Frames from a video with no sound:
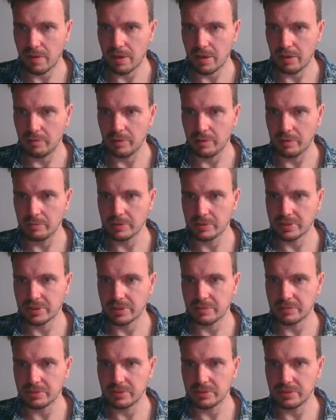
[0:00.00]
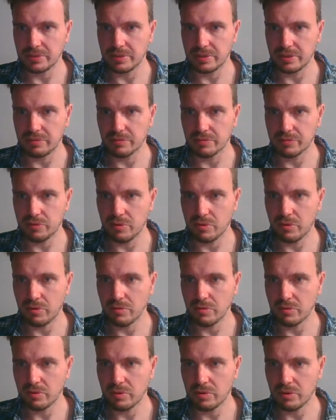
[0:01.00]
And when we substituted in
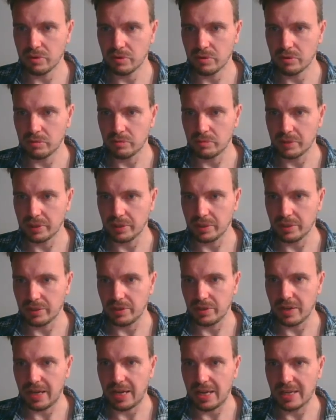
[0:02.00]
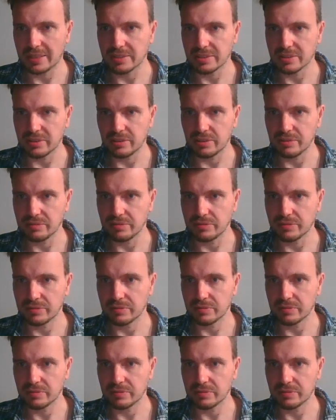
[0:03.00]
4, we got our height of